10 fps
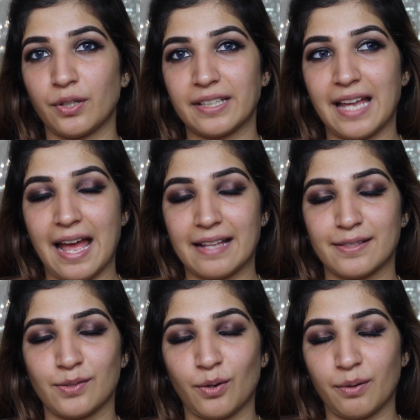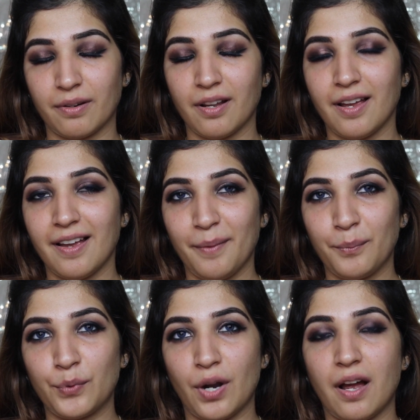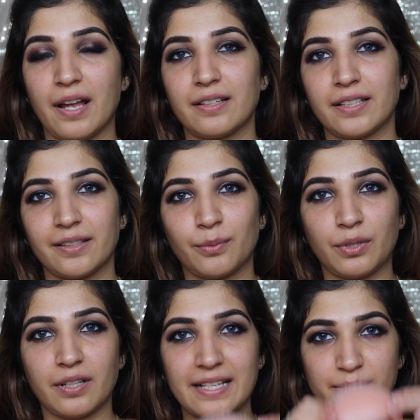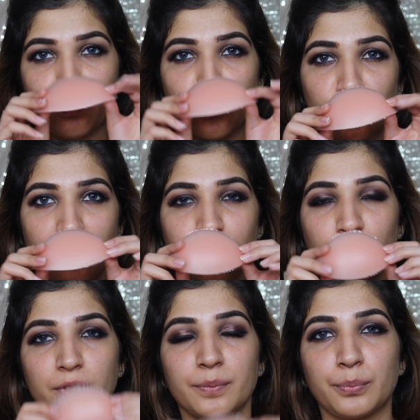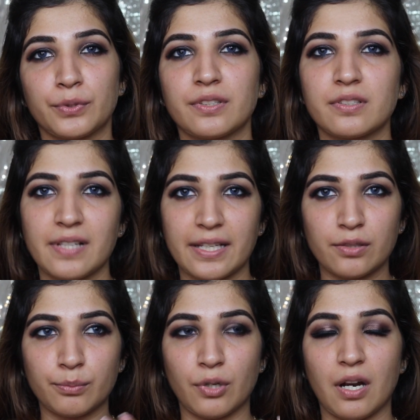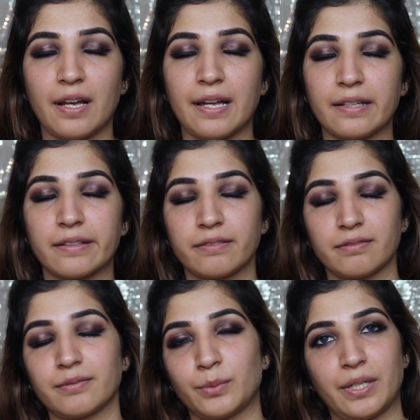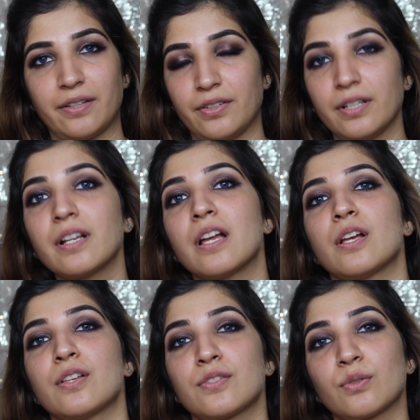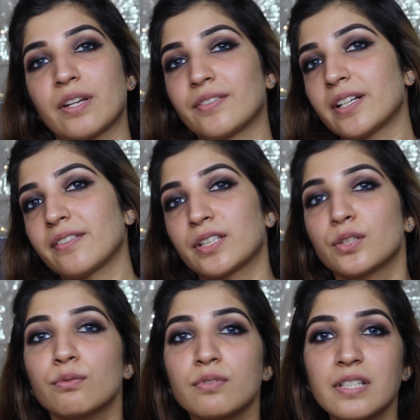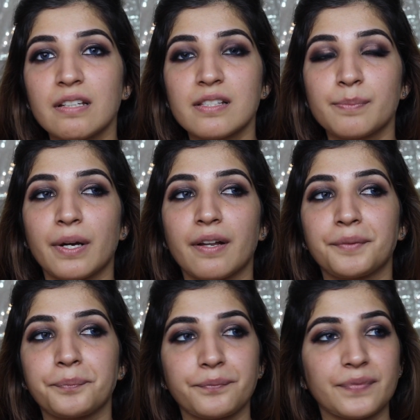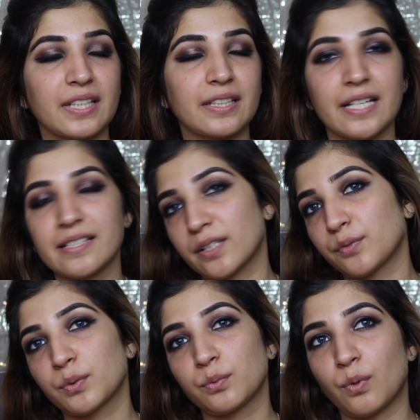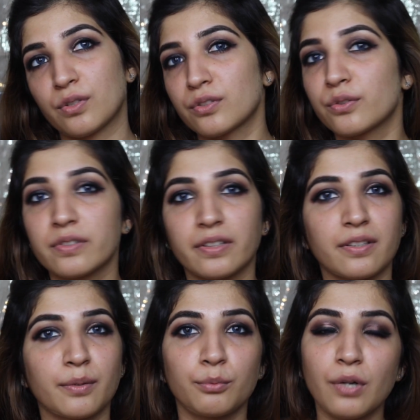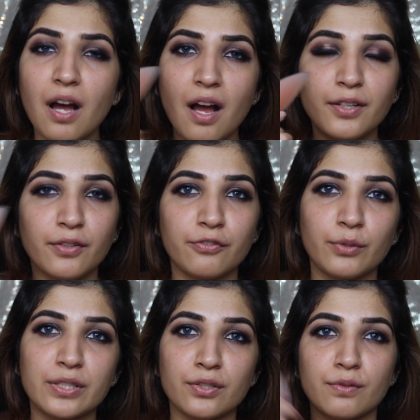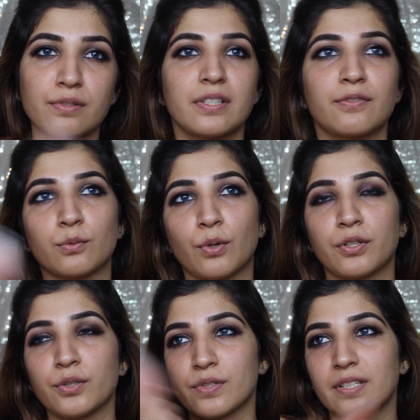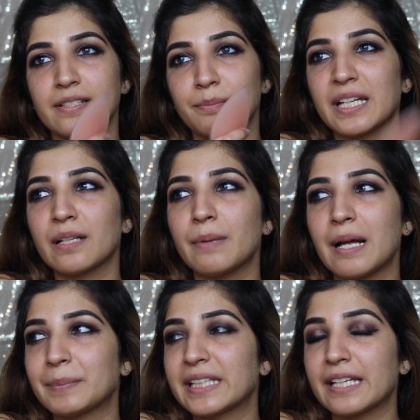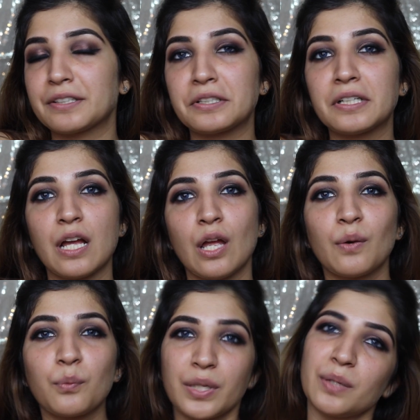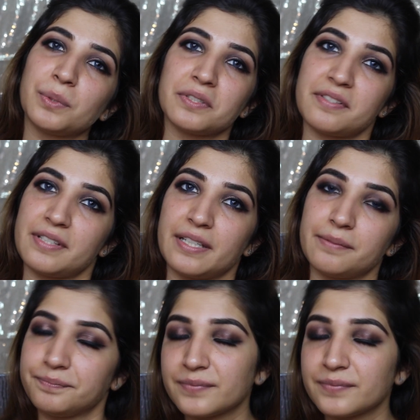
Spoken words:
enhance your bra, and they work as a push up. You can put it inside your bra and whatever. So never have I used these, but in case any of you wants to use it on your bra, you're free to use it. If you want to use it as a makeup applicator, we will see.